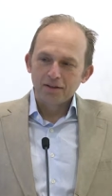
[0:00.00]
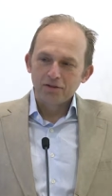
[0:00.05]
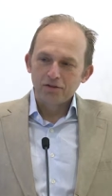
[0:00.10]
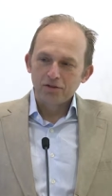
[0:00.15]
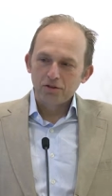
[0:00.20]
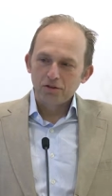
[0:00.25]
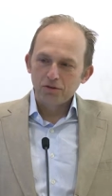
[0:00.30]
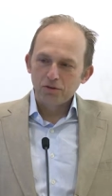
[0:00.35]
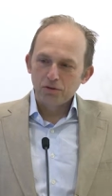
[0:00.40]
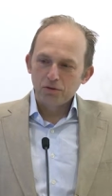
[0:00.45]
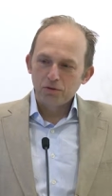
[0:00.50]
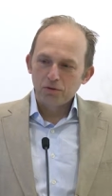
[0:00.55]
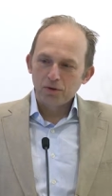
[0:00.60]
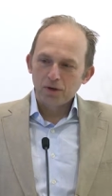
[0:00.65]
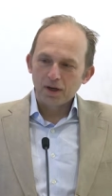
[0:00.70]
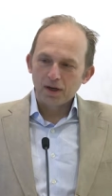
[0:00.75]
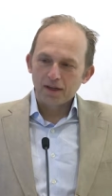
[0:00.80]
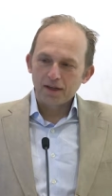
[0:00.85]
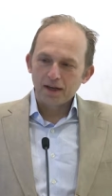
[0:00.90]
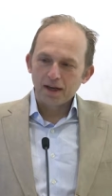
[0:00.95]
to
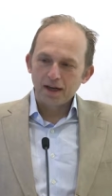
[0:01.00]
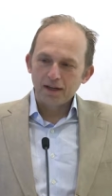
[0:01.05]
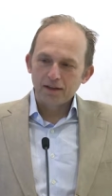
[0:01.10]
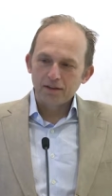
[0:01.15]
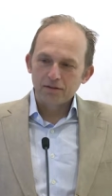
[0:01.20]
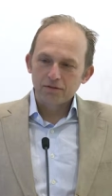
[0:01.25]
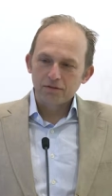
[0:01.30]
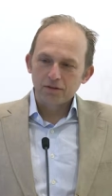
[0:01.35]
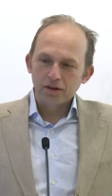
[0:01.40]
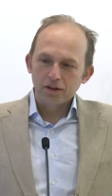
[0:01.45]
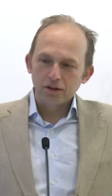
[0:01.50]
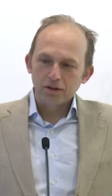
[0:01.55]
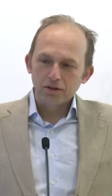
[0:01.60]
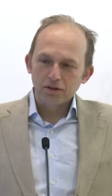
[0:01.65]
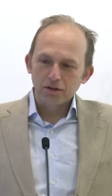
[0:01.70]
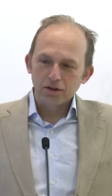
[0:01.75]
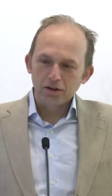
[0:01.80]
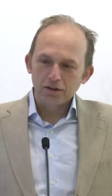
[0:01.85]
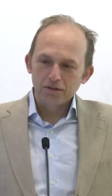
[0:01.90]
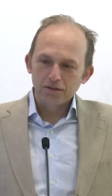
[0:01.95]
a kind of
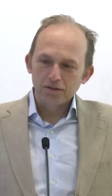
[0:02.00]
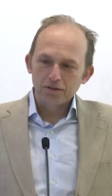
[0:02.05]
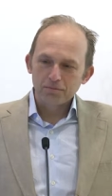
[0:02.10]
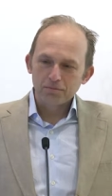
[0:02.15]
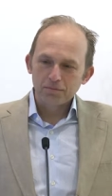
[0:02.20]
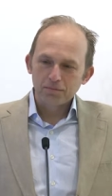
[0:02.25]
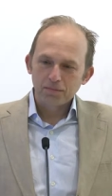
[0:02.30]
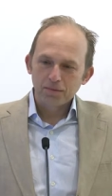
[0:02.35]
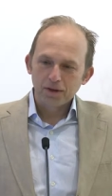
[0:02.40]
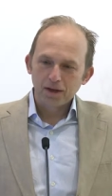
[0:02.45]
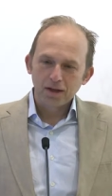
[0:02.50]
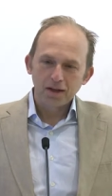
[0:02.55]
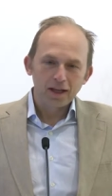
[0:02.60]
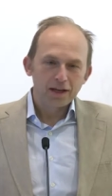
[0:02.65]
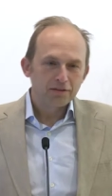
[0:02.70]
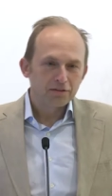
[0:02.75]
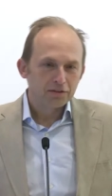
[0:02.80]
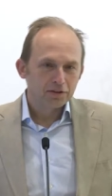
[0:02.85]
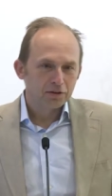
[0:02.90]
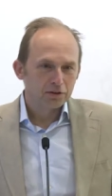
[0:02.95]
alert
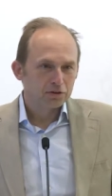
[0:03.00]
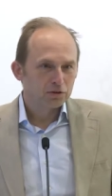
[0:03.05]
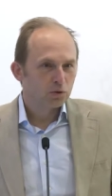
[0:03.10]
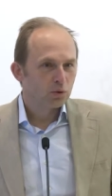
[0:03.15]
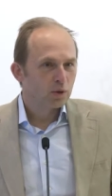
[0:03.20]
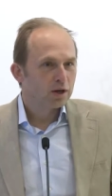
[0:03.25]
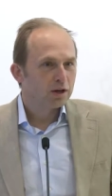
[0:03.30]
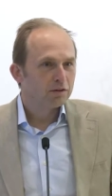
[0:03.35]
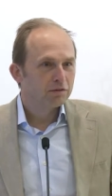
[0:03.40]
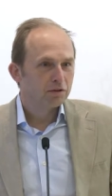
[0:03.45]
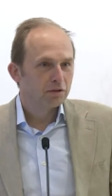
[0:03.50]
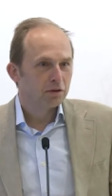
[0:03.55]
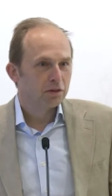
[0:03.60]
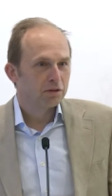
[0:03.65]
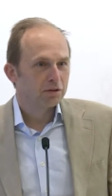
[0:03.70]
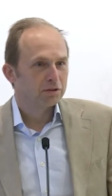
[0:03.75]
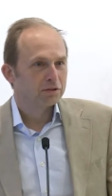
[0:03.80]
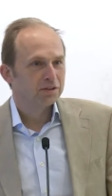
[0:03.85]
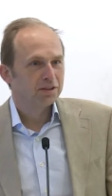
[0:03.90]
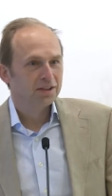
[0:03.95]
11 or 12 or
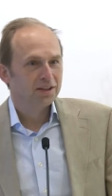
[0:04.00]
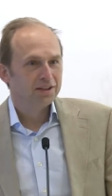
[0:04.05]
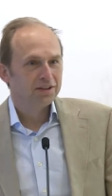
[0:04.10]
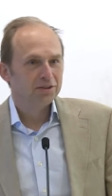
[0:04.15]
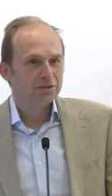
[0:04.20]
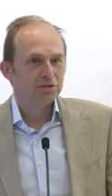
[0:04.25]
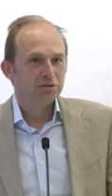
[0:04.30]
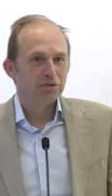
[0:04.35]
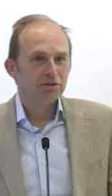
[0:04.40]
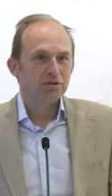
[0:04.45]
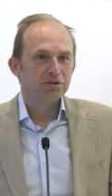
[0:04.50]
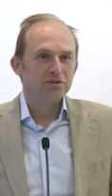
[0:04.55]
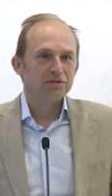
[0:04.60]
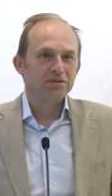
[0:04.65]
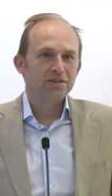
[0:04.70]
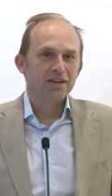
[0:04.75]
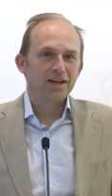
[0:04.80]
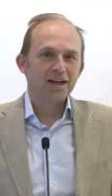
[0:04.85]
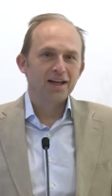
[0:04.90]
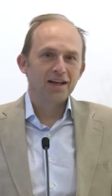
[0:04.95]
13 year
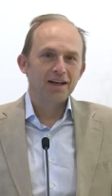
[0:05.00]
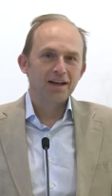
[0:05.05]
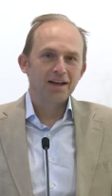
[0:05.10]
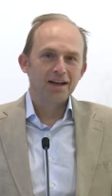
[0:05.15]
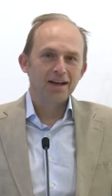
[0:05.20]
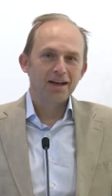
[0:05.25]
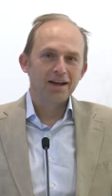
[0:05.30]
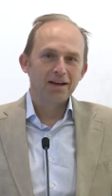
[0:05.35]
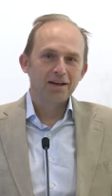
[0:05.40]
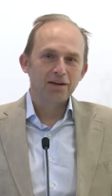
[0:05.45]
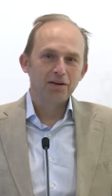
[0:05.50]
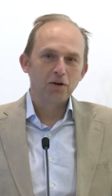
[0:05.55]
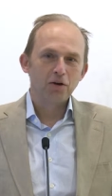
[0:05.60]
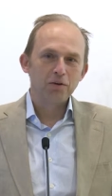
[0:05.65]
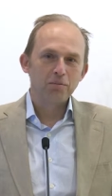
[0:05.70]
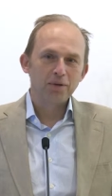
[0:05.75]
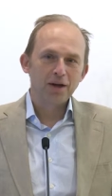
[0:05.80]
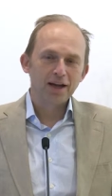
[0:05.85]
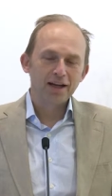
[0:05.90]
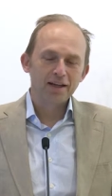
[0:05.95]
old. And
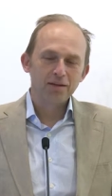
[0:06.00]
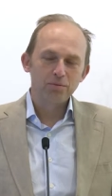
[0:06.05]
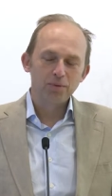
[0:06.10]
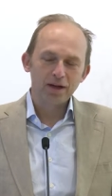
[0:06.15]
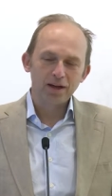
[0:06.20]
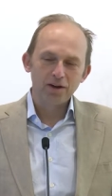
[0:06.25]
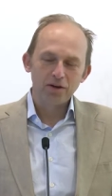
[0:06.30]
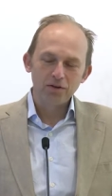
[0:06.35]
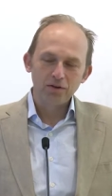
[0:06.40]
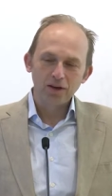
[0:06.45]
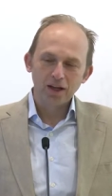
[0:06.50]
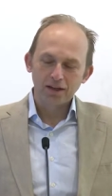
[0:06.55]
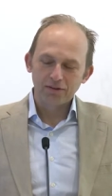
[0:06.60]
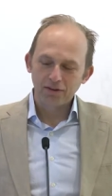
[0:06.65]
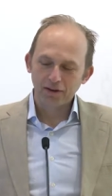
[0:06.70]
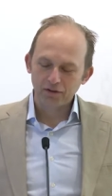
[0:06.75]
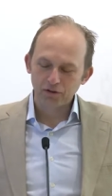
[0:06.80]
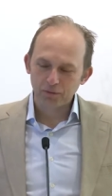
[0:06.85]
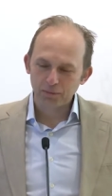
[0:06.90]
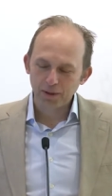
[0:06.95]
going back in my own life,
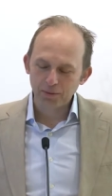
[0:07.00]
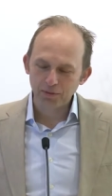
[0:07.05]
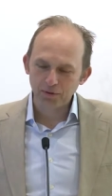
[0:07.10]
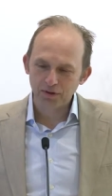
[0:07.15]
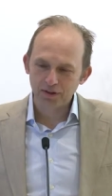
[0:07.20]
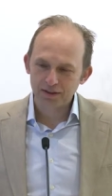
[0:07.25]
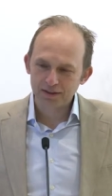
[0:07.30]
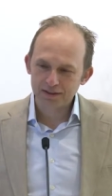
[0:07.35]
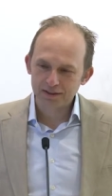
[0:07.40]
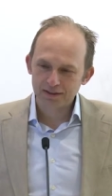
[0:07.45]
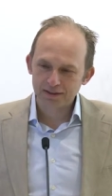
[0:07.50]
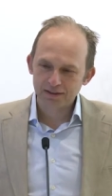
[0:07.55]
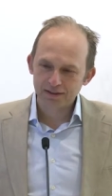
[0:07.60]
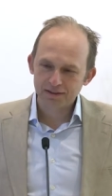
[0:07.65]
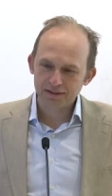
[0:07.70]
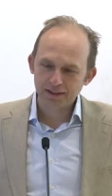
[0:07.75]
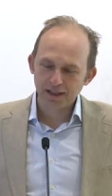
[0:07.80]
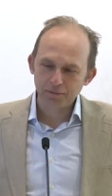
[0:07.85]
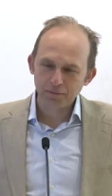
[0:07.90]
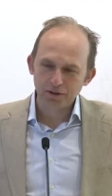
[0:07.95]
I remember this
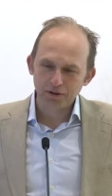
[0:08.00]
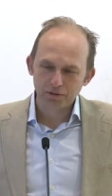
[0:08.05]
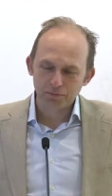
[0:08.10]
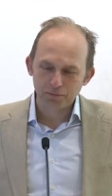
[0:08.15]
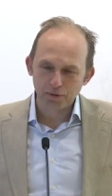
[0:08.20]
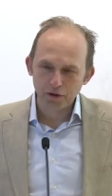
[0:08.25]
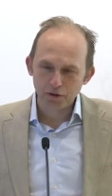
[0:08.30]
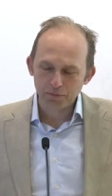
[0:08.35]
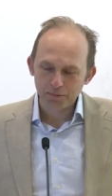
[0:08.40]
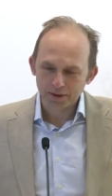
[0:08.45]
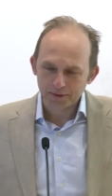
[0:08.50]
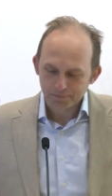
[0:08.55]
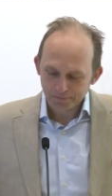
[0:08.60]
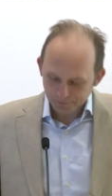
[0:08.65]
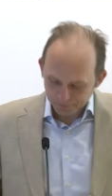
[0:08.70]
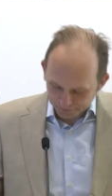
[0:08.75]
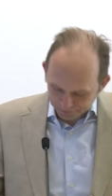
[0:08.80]
seminal moment,